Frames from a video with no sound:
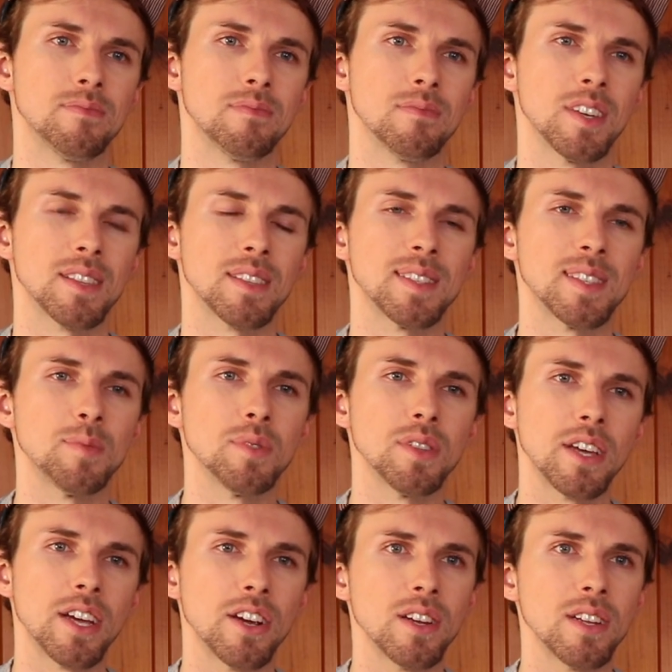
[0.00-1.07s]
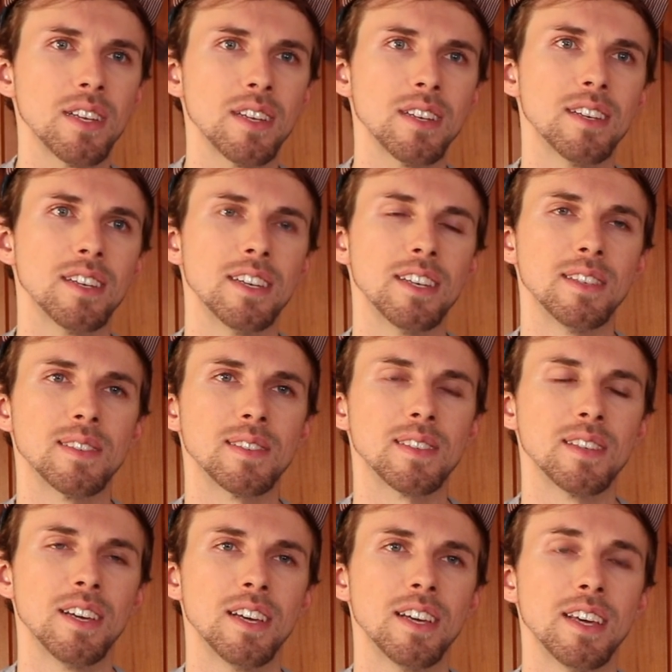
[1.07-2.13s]
Like the similarity is,
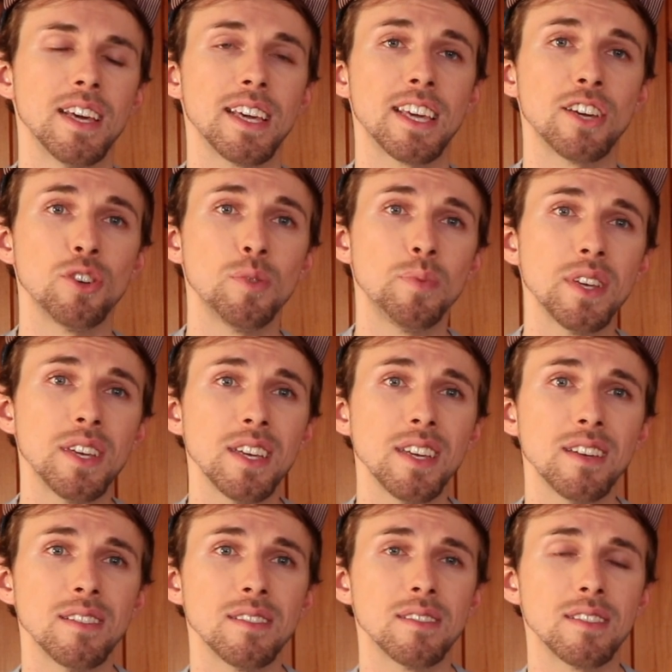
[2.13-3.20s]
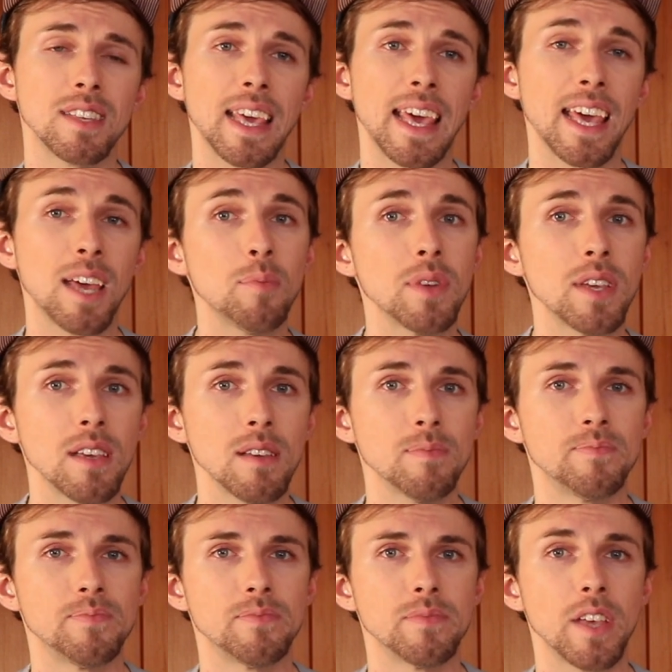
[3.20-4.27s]
it could be, can be,
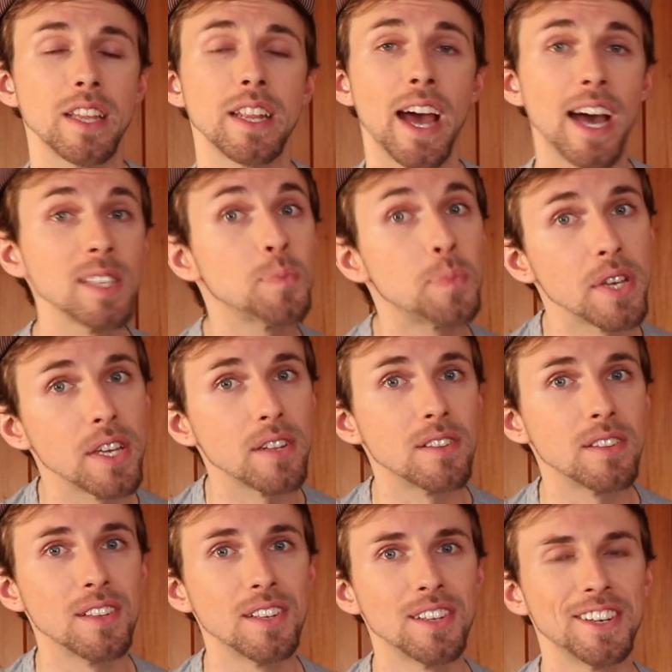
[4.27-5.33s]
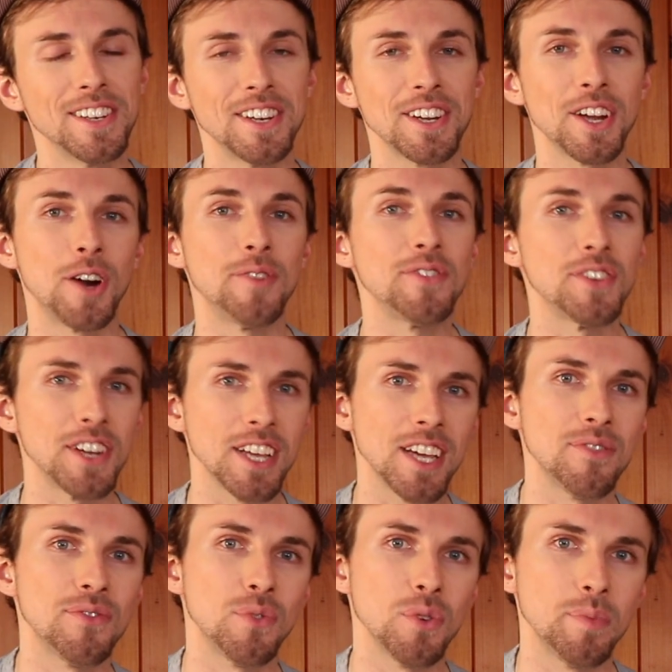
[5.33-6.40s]
and has been
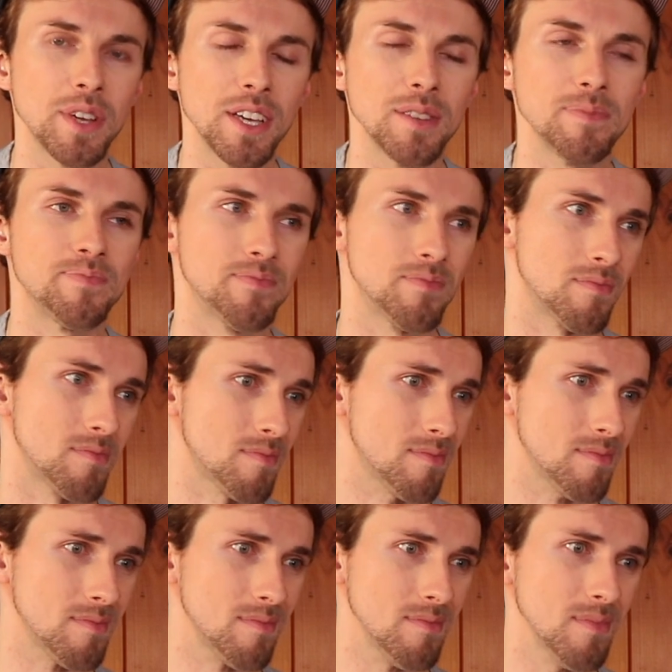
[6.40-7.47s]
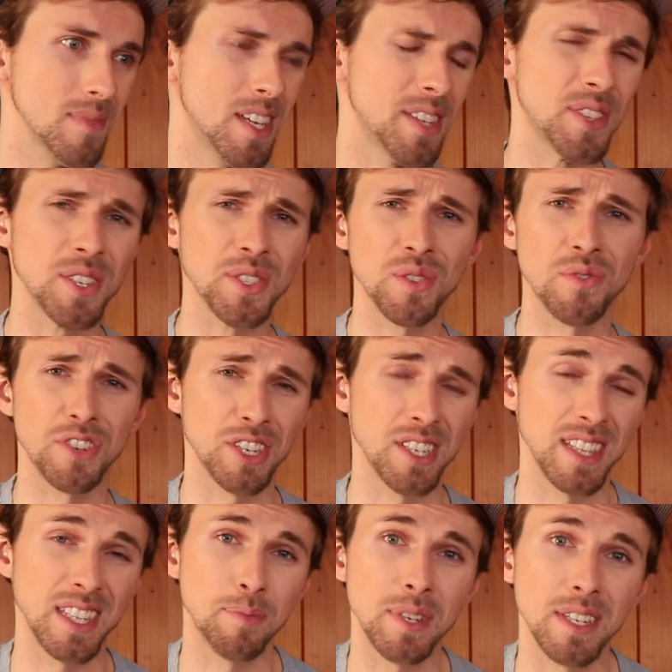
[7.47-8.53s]
comforting for me. It's also very
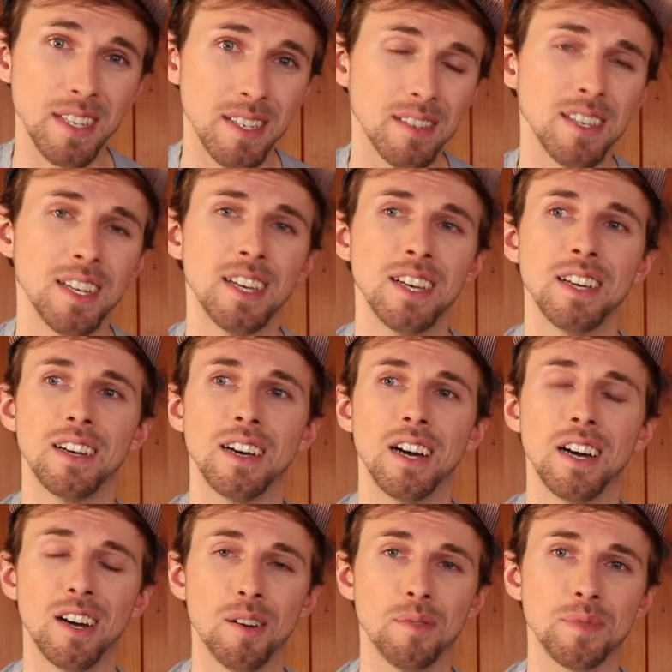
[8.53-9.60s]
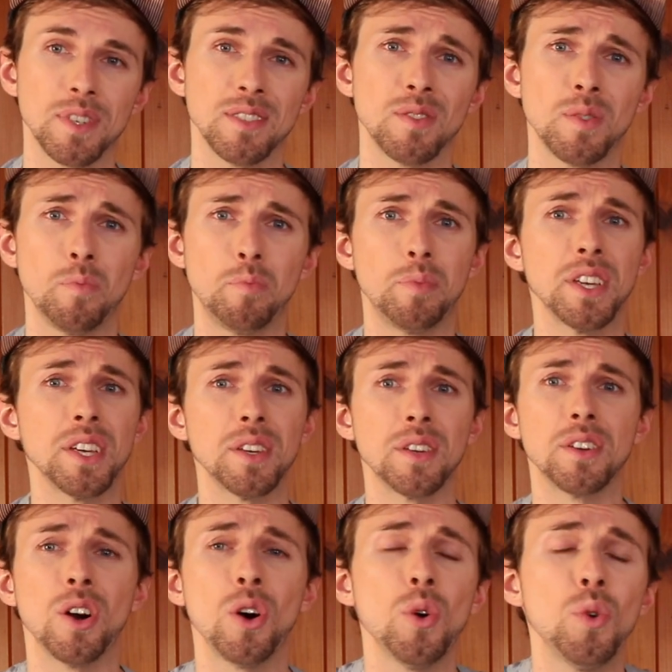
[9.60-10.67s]
limiting because um, there's a big
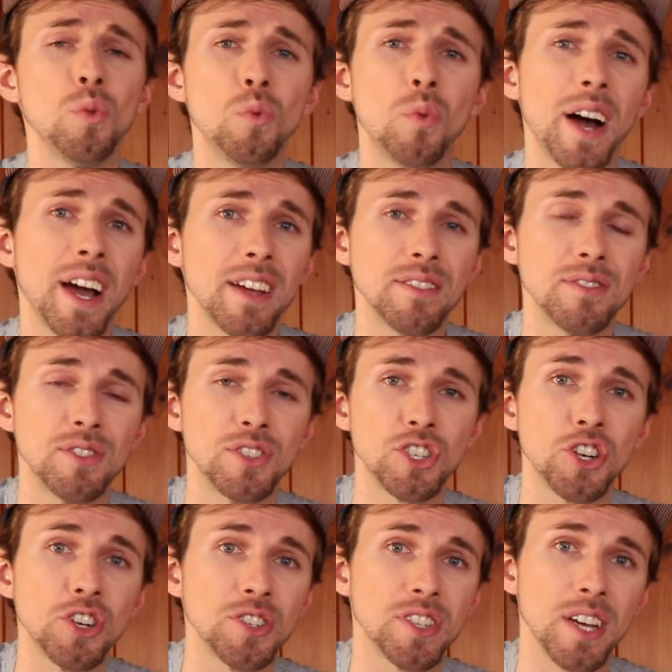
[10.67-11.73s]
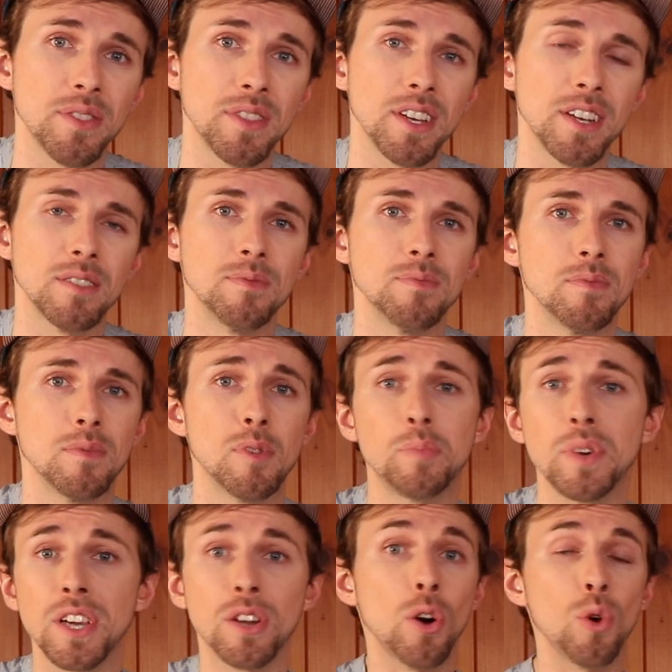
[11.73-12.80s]
whole wide church out there, a
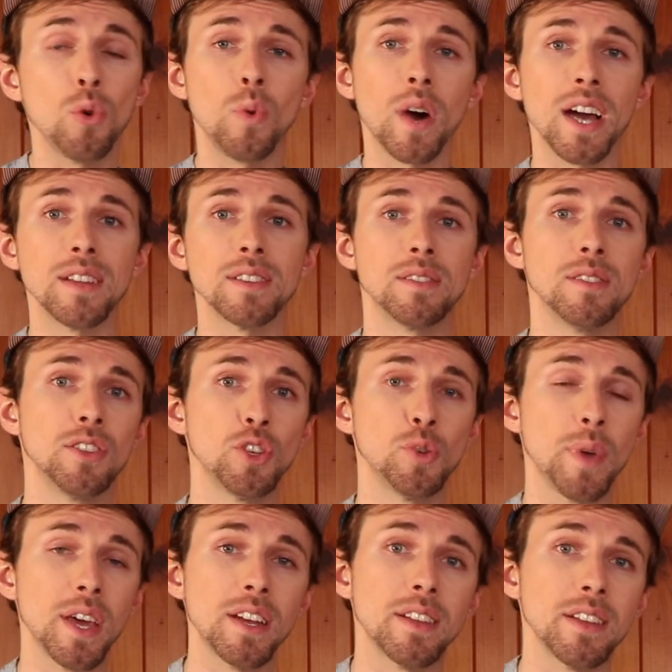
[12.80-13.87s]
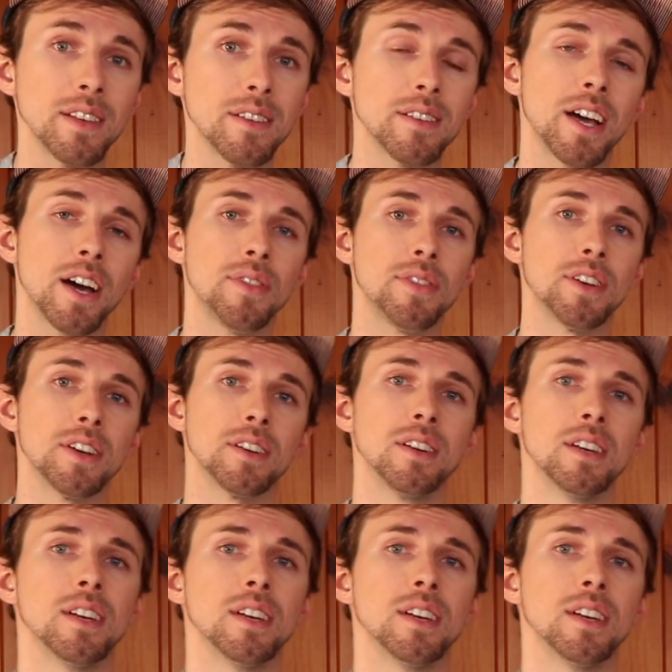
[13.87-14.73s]
big whole wide humanity out there.